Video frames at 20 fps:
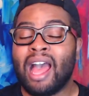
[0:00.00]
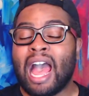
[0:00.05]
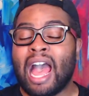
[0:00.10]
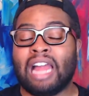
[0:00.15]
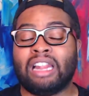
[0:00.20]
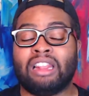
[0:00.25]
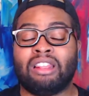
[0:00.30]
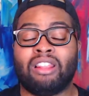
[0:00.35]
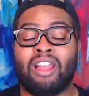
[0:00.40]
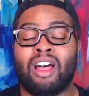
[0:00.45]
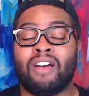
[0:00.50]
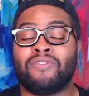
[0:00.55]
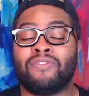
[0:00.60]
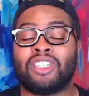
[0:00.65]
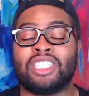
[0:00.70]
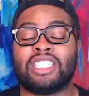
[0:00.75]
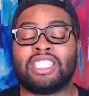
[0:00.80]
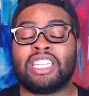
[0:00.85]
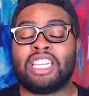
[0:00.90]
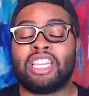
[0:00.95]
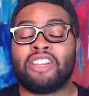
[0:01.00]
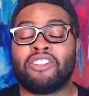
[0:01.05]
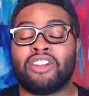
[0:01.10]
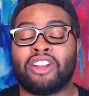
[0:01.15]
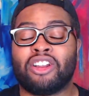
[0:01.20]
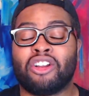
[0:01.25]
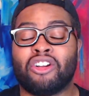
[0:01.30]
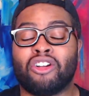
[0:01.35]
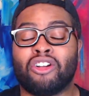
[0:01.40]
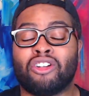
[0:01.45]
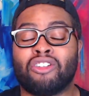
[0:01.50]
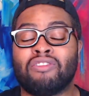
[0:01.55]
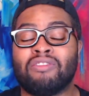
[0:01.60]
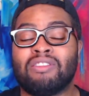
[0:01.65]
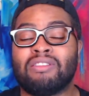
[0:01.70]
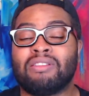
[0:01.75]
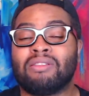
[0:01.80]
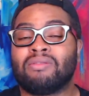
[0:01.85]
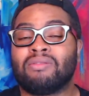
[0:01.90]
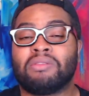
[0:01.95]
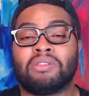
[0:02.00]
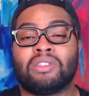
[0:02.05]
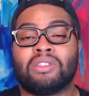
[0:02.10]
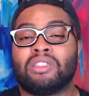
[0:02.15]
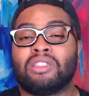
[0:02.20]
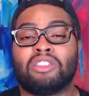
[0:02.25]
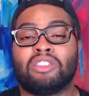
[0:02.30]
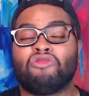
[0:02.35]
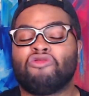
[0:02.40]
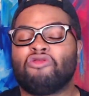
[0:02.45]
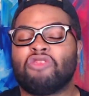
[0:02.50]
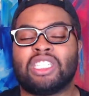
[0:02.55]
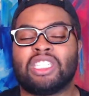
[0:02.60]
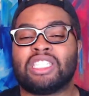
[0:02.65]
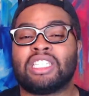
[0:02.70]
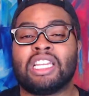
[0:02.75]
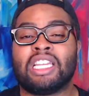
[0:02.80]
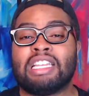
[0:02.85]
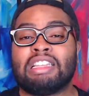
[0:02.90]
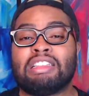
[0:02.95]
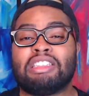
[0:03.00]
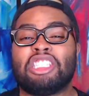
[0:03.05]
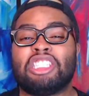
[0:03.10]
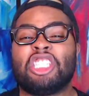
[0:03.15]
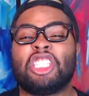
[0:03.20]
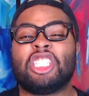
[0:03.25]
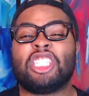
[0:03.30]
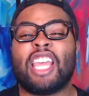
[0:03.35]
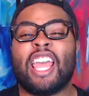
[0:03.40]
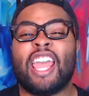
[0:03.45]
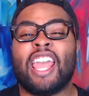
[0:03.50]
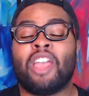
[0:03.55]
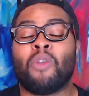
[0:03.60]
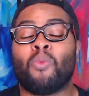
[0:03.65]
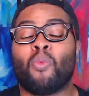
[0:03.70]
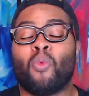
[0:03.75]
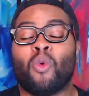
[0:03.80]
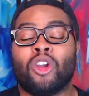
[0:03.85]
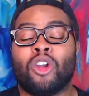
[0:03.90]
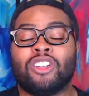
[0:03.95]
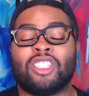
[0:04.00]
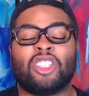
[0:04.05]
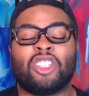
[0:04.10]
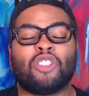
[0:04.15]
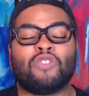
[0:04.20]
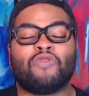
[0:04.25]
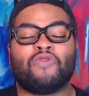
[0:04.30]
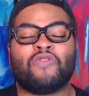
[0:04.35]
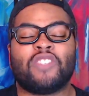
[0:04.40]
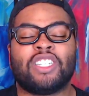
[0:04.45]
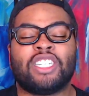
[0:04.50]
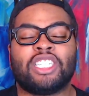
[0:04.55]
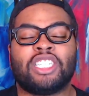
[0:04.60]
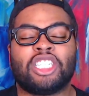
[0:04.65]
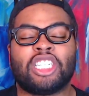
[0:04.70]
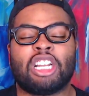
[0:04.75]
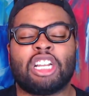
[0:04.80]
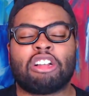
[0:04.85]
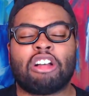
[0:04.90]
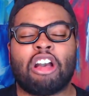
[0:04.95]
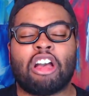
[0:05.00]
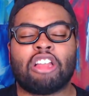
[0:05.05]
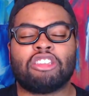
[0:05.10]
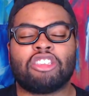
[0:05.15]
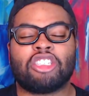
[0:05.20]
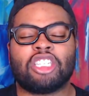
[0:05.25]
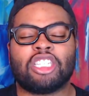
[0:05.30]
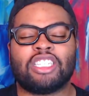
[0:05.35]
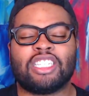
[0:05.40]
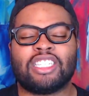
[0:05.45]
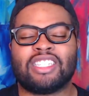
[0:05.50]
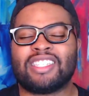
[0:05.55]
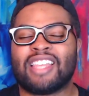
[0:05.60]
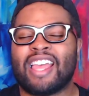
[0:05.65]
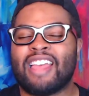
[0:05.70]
I love just hearing her just say words, her finishing consonants,